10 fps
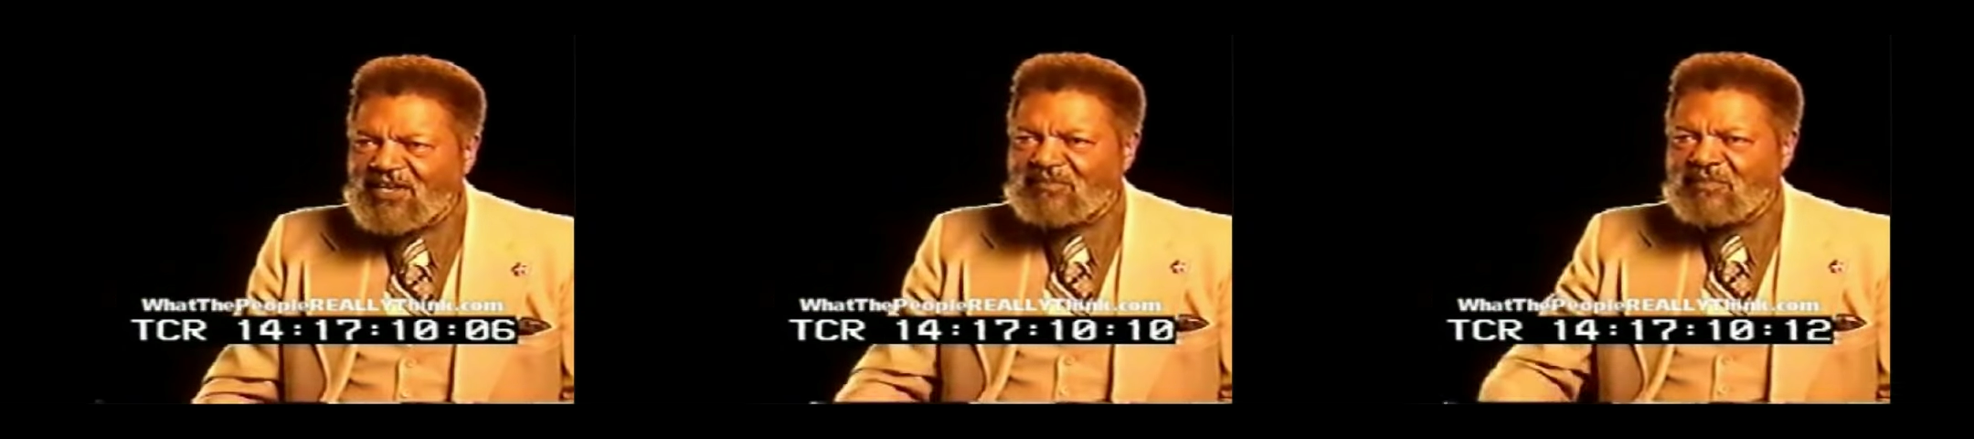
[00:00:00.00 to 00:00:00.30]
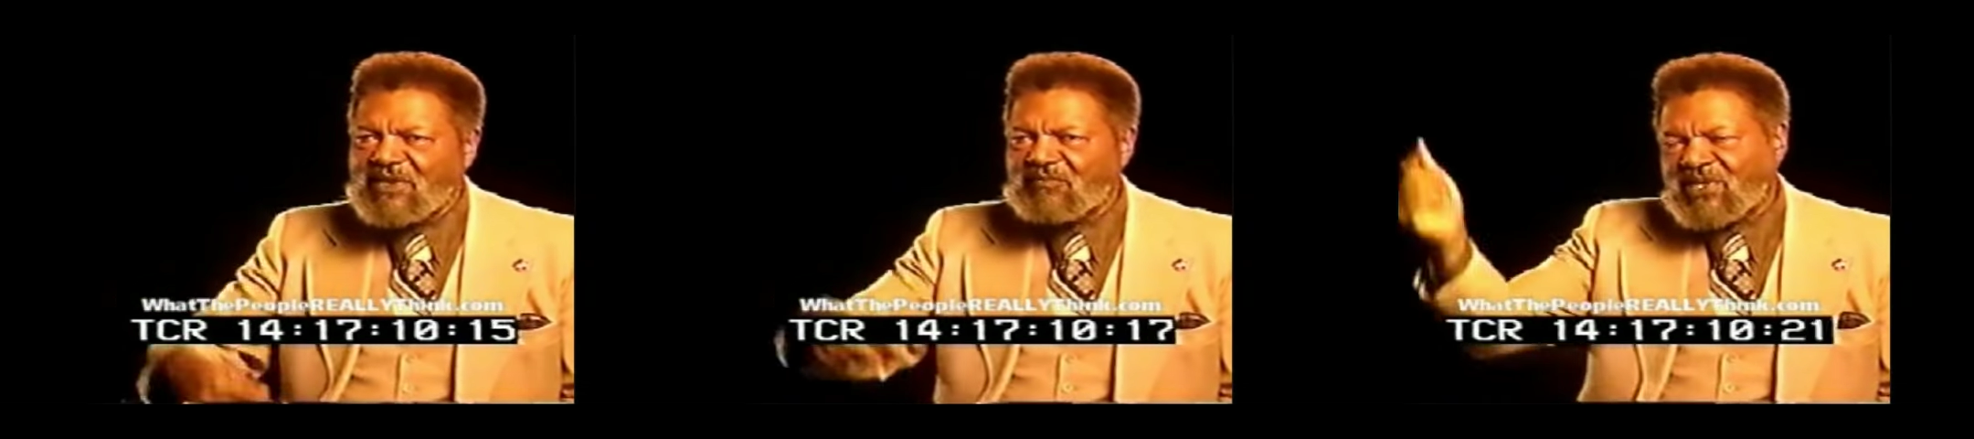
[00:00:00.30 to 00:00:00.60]
and it
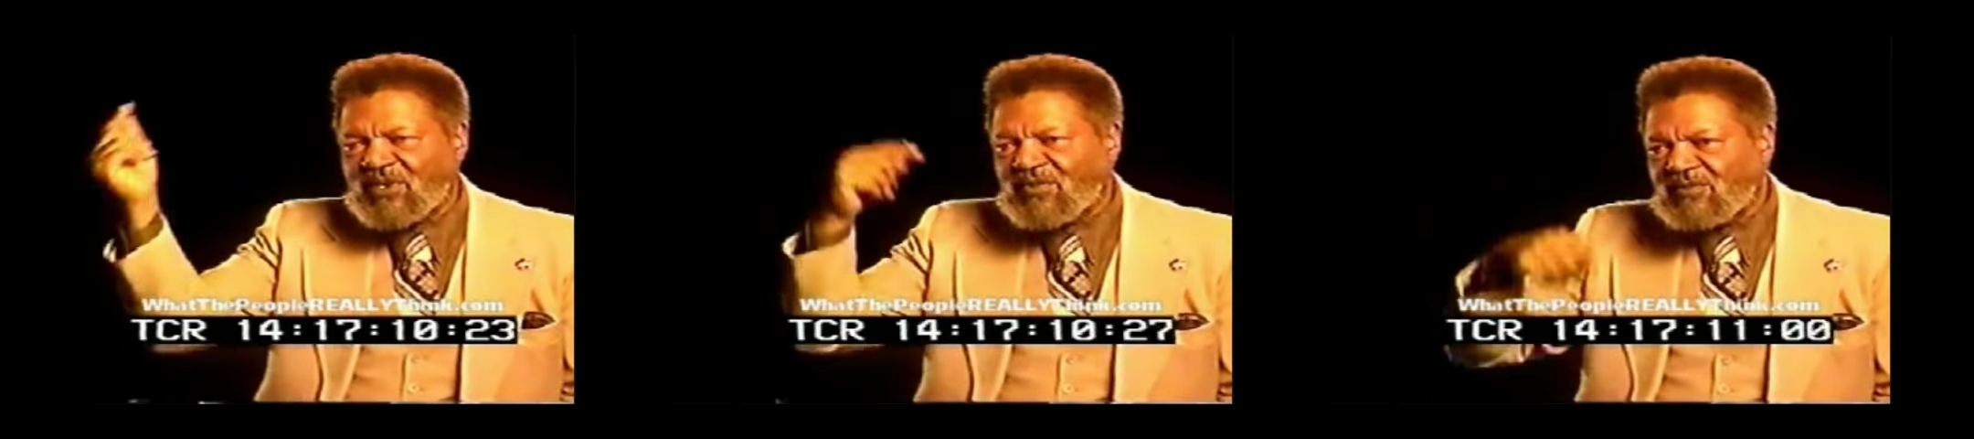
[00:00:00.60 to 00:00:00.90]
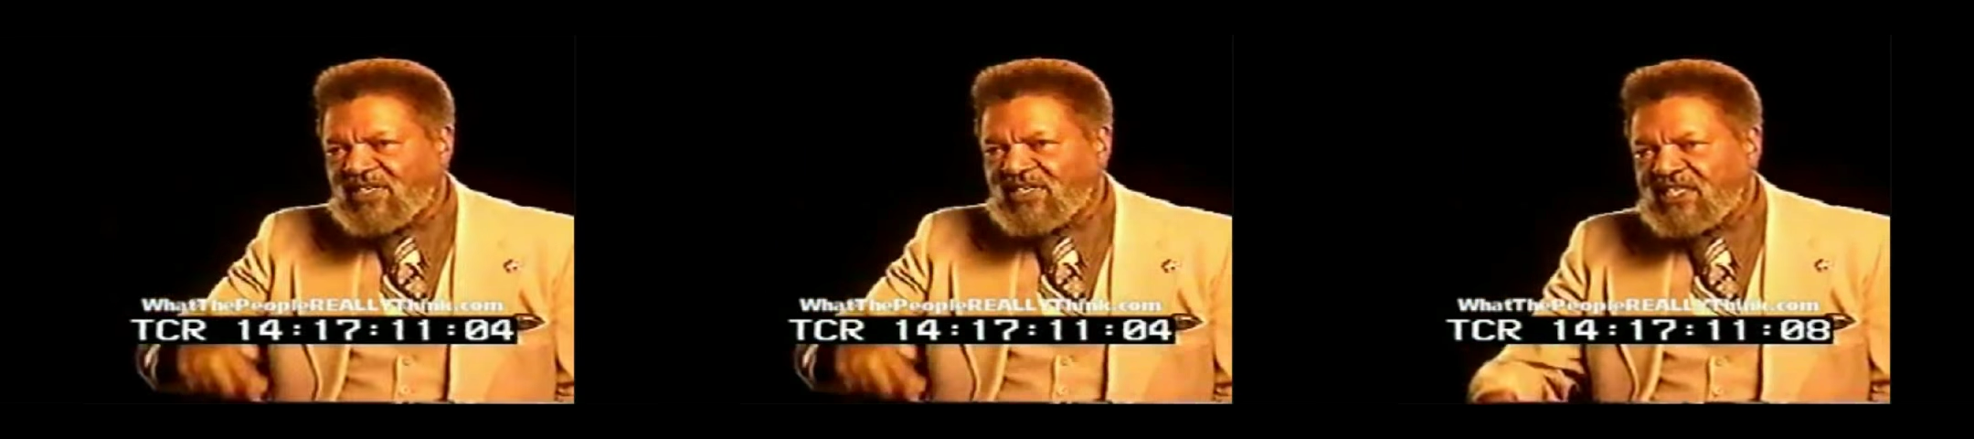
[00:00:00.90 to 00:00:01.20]
may be
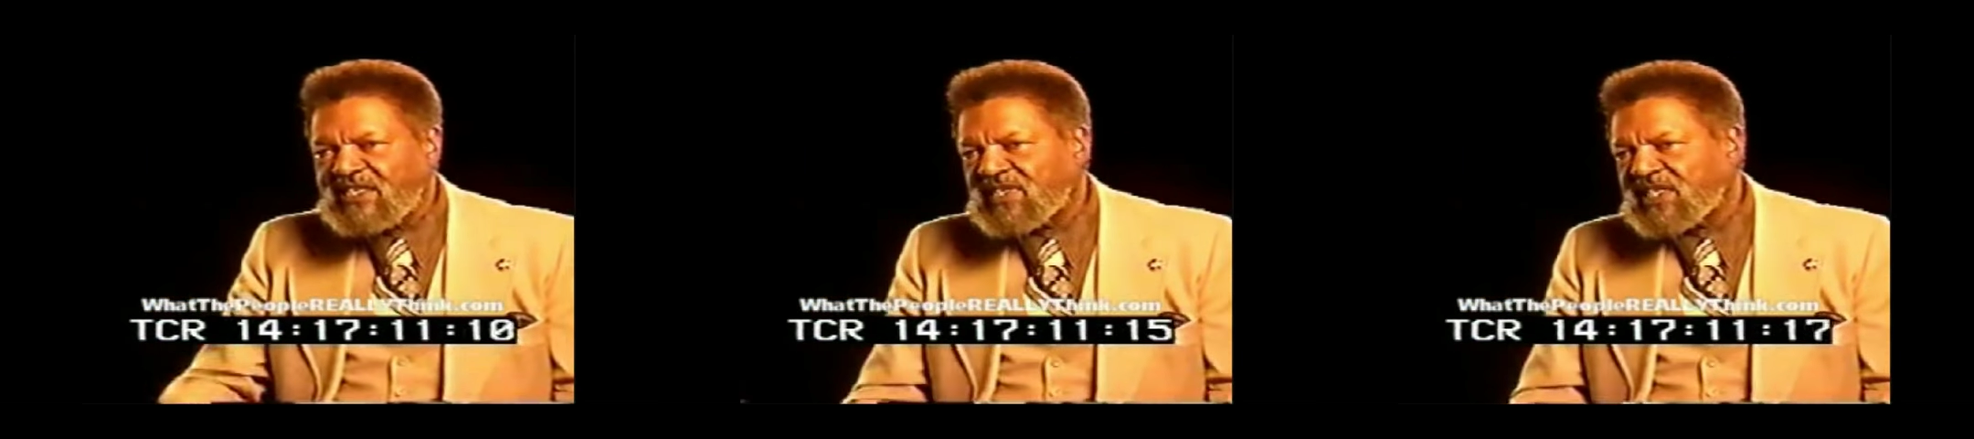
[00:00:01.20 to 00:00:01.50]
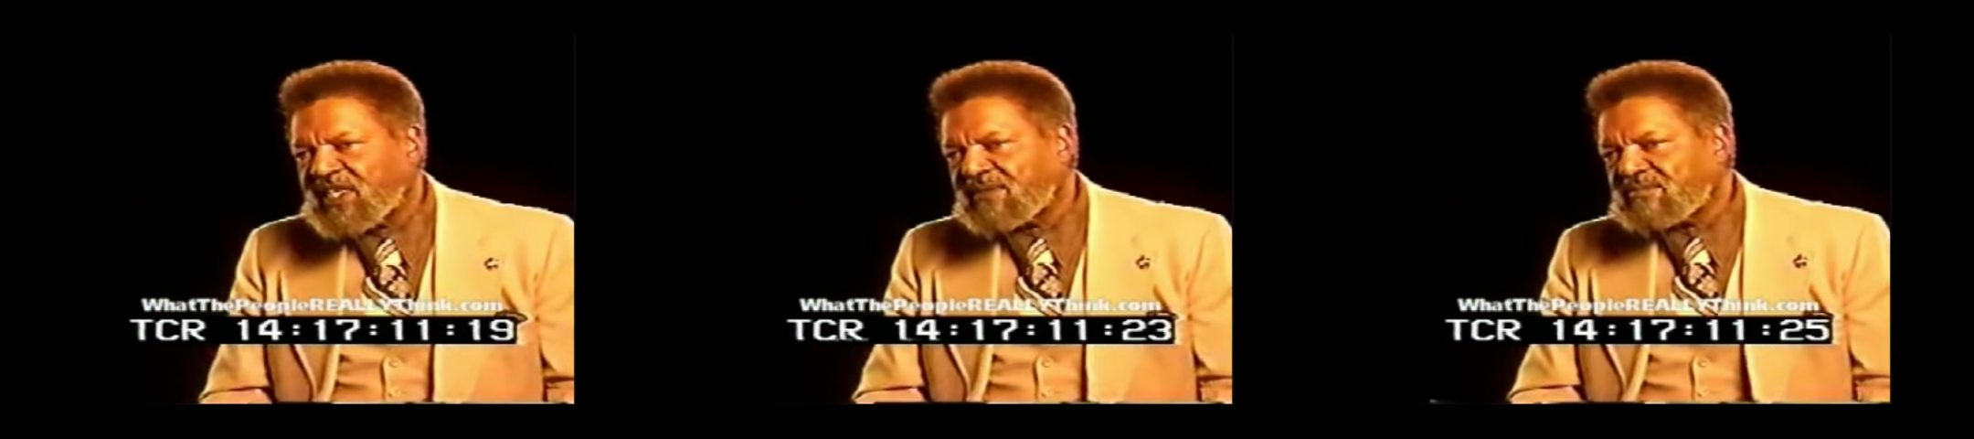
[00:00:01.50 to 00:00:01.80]
on the
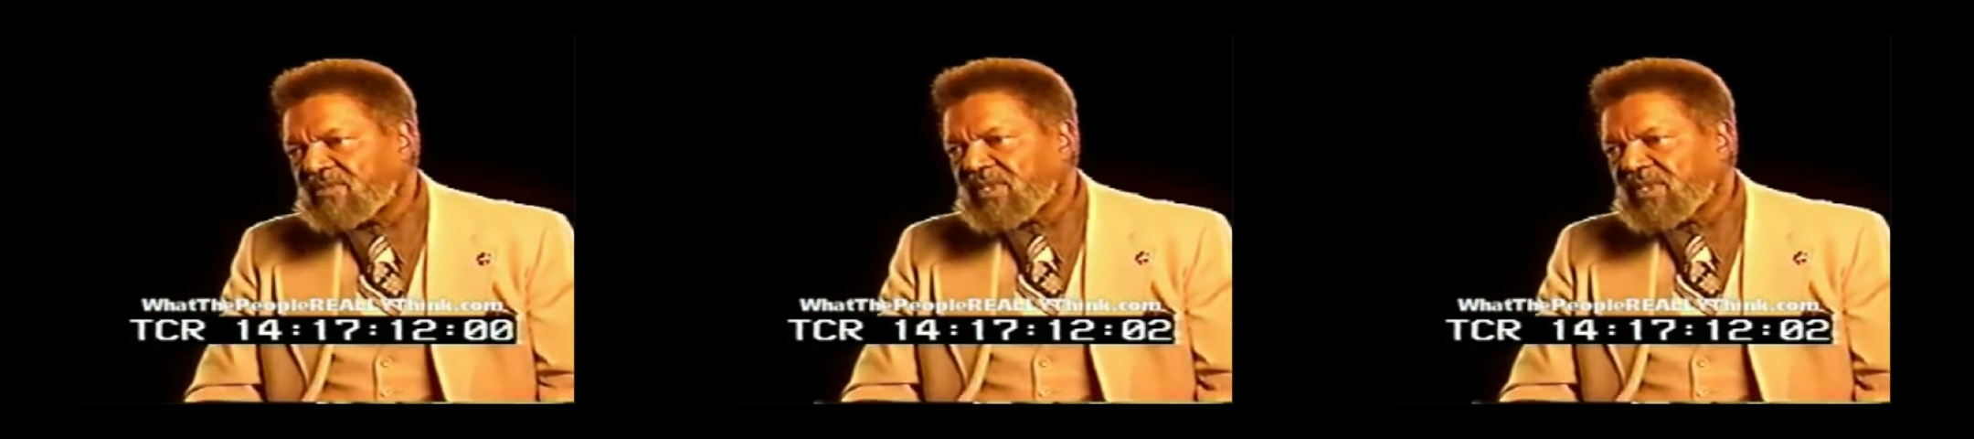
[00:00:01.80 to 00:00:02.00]
receiving end.